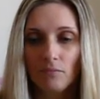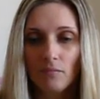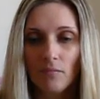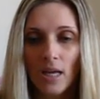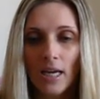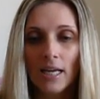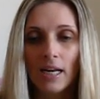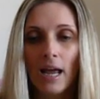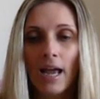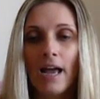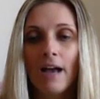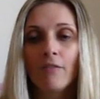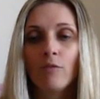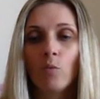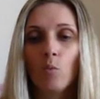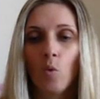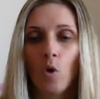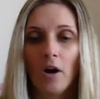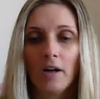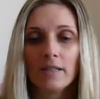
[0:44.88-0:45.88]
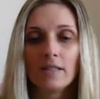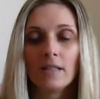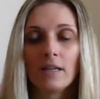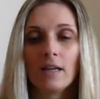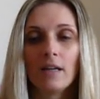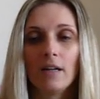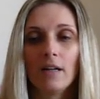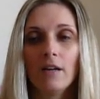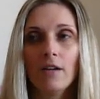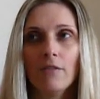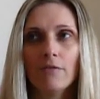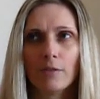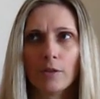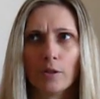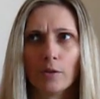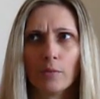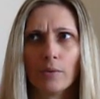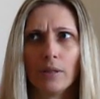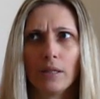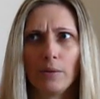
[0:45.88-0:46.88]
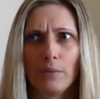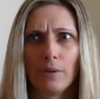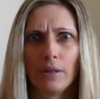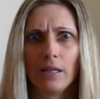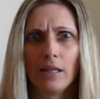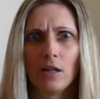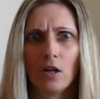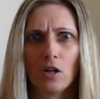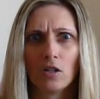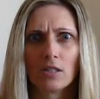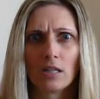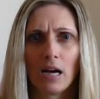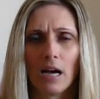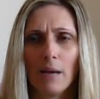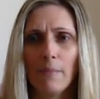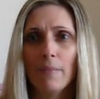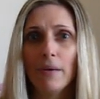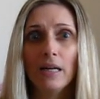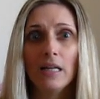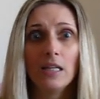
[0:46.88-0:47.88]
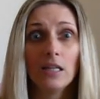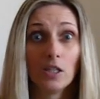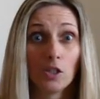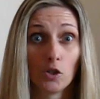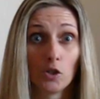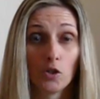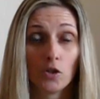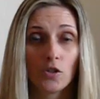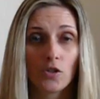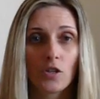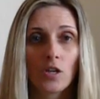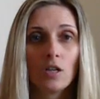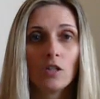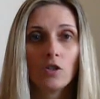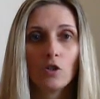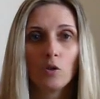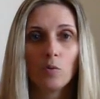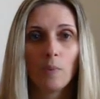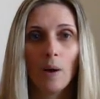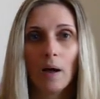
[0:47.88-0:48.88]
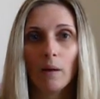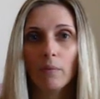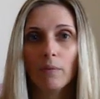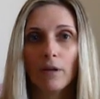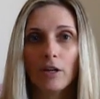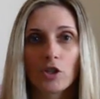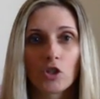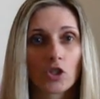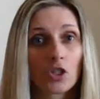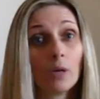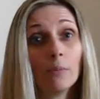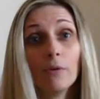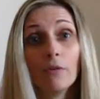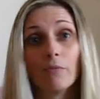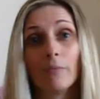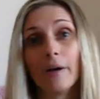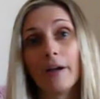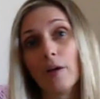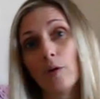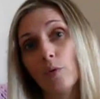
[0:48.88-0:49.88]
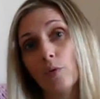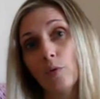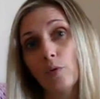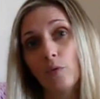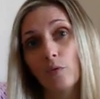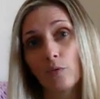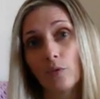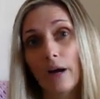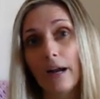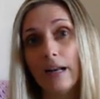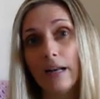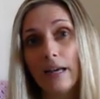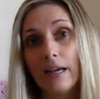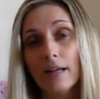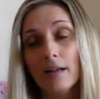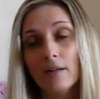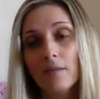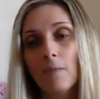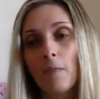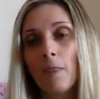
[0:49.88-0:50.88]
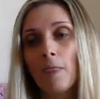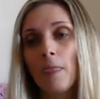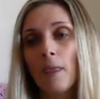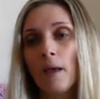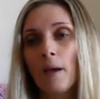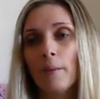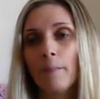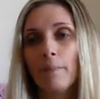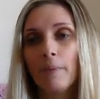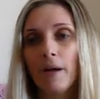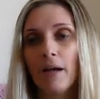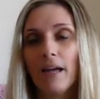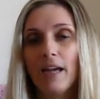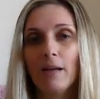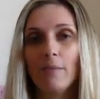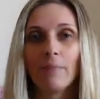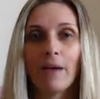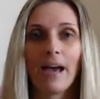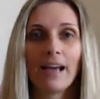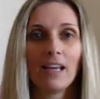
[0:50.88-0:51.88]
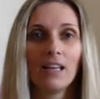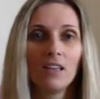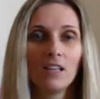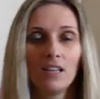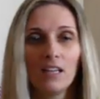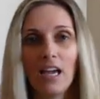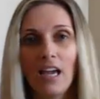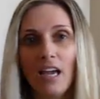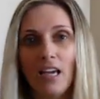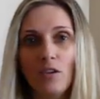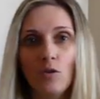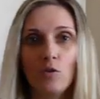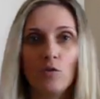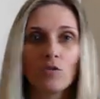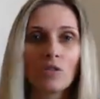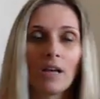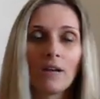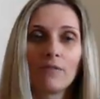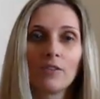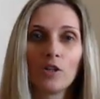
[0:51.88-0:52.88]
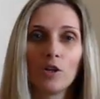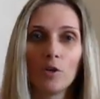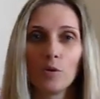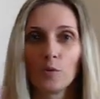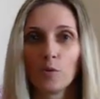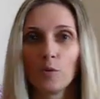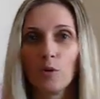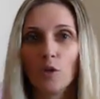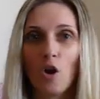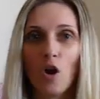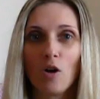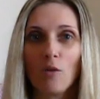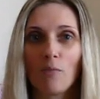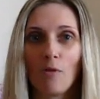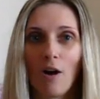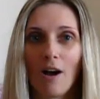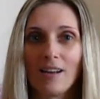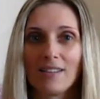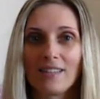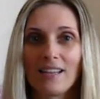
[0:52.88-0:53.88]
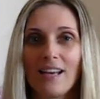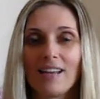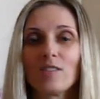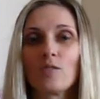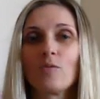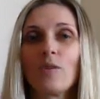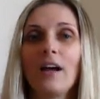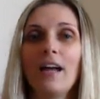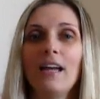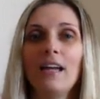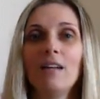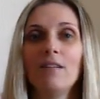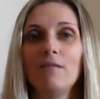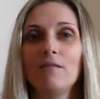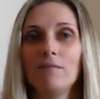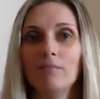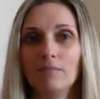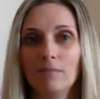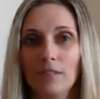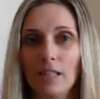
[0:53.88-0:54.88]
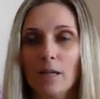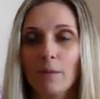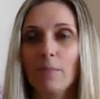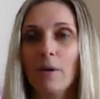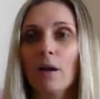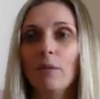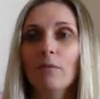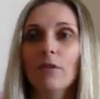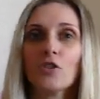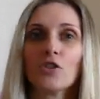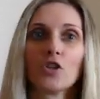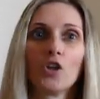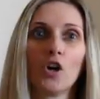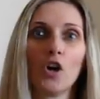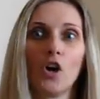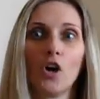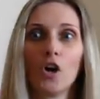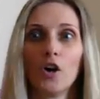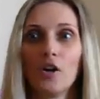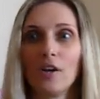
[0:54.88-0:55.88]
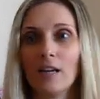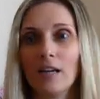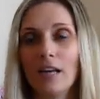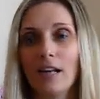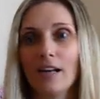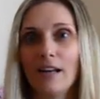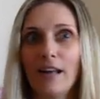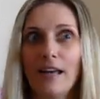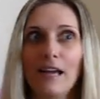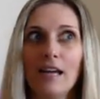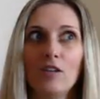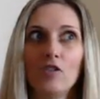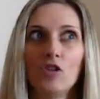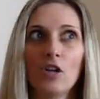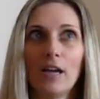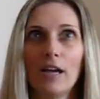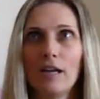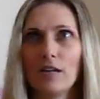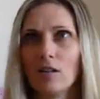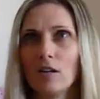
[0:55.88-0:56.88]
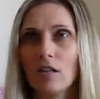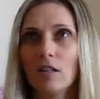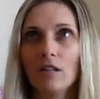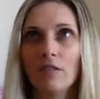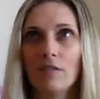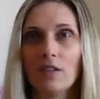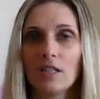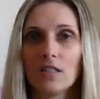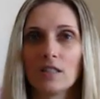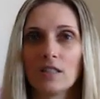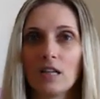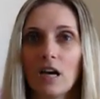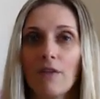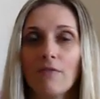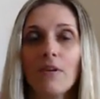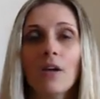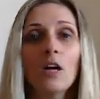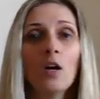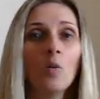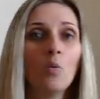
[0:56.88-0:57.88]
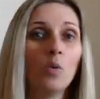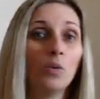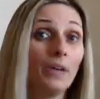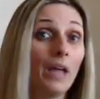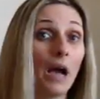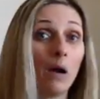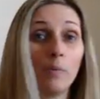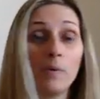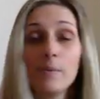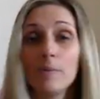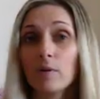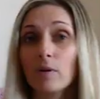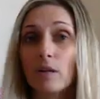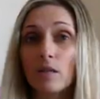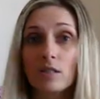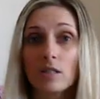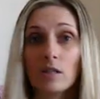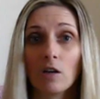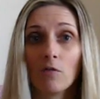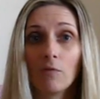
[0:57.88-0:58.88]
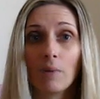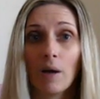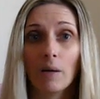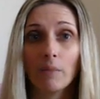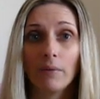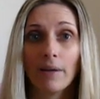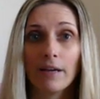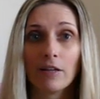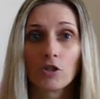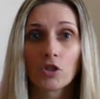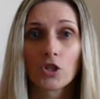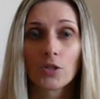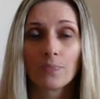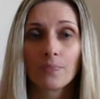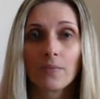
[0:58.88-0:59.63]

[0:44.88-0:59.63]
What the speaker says: And I have wanted for a really, really long time, many years, to publish some of my own writing. But back in the day, you used to have to go through a long process, right? Get a publisher, get an agent, all of this stuff. Well, now people can self-publish.